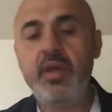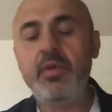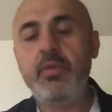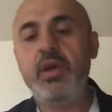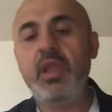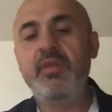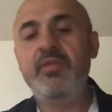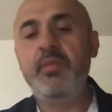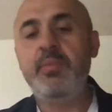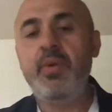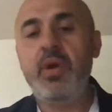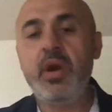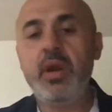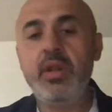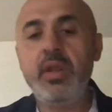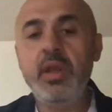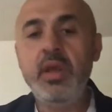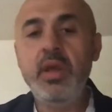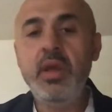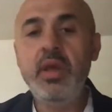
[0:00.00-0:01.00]
other relevant
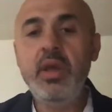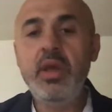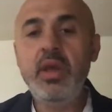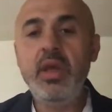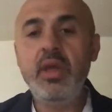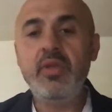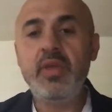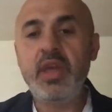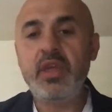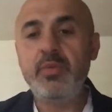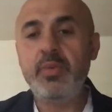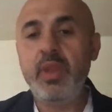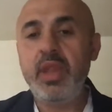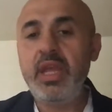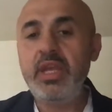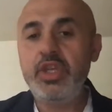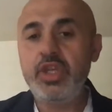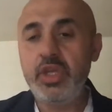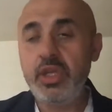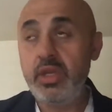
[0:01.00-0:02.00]
part, his
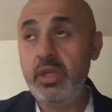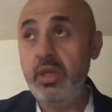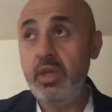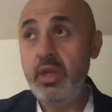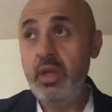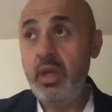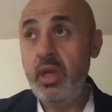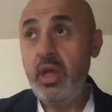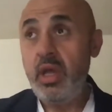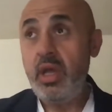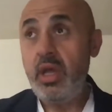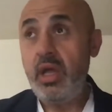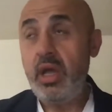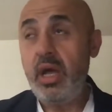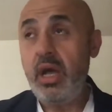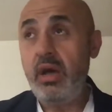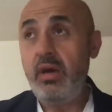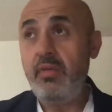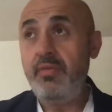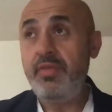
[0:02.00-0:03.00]
explanation
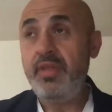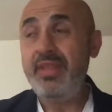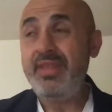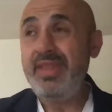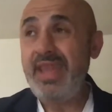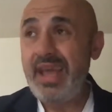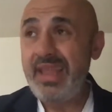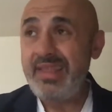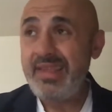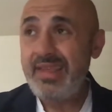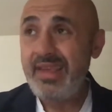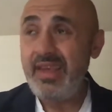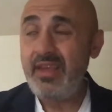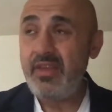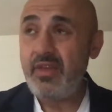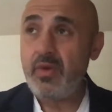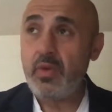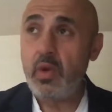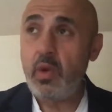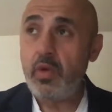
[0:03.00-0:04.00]
of the Dead Sea
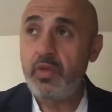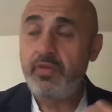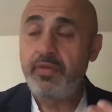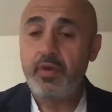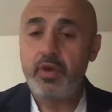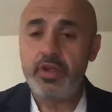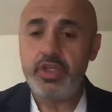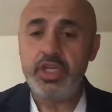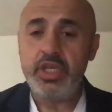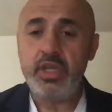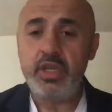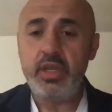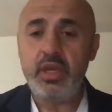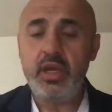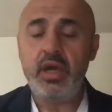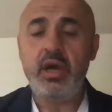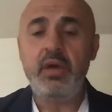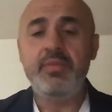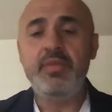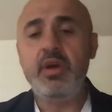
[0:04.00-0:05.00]
Scrolls
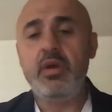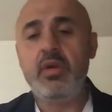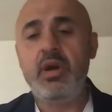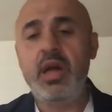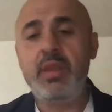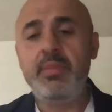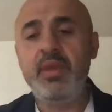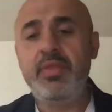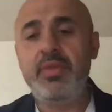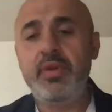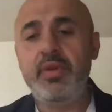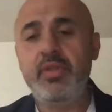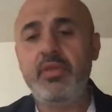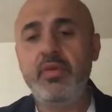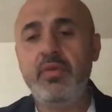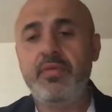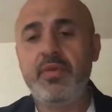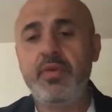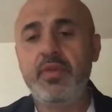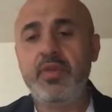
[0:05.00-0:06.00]
version of Deuteronomy
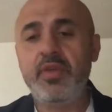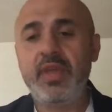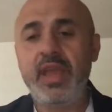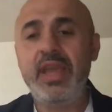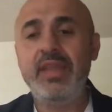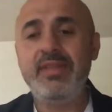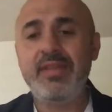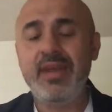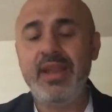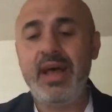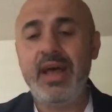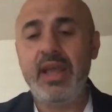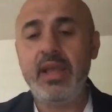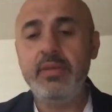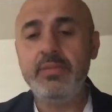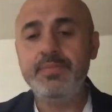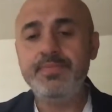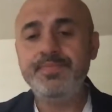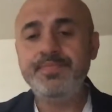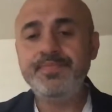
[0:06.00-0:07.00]
32, verses 8 to
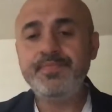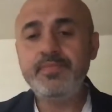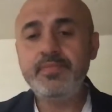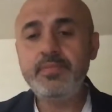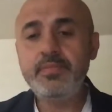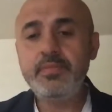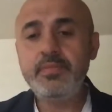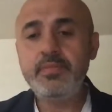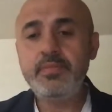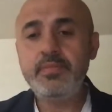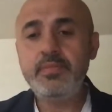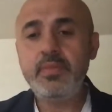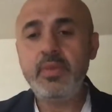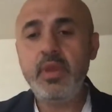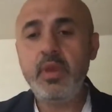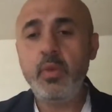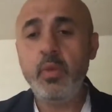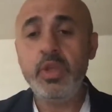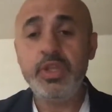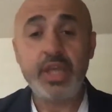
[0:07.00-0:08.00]
9,
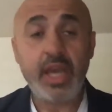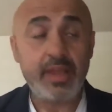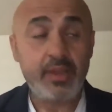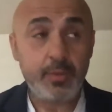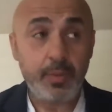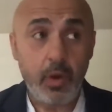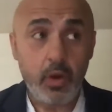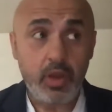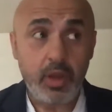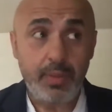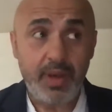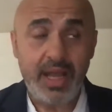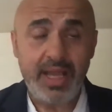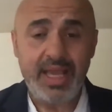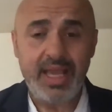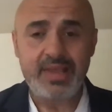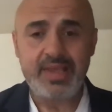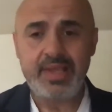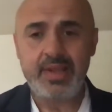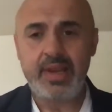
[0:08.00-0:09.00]
which I spoke
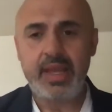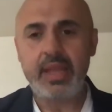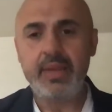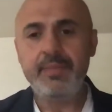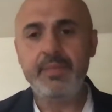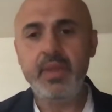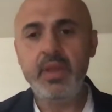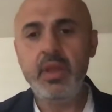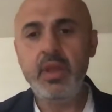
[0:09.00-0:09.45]
about yesterday.